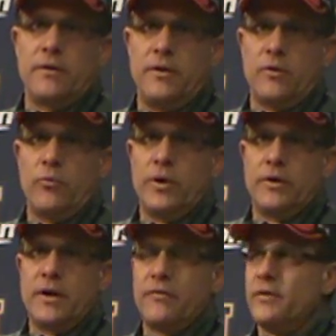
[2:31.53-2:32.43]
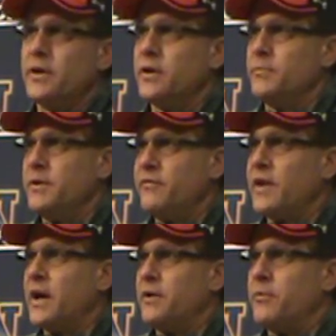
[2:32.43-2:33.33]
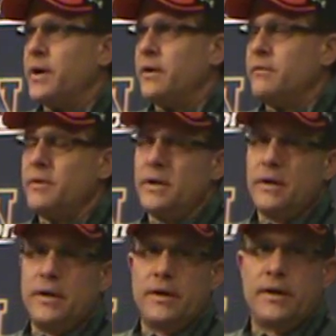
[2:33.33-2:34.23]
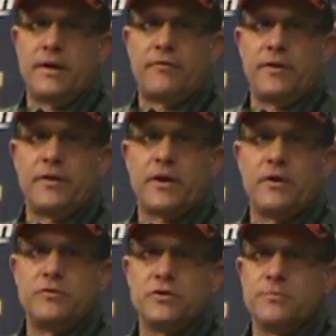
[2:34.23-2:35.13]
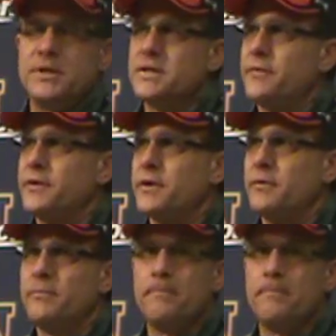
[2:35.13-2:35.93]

you know, we are definitely going to be flying around, and definitely the coaches will be setting the tone.